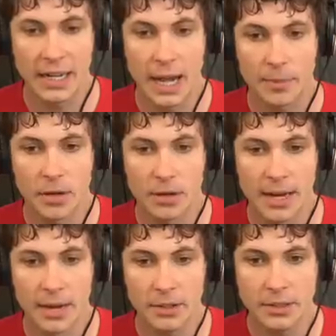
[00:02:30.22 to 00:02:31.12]
a cop car
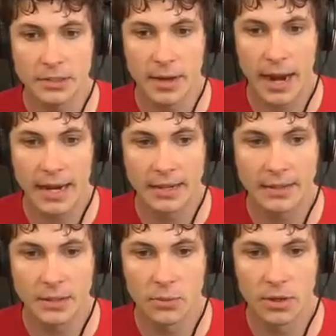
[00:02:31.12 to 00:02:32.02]
now. You can do
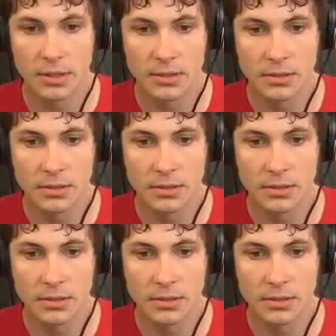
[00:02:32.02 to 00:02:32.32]
anything you want.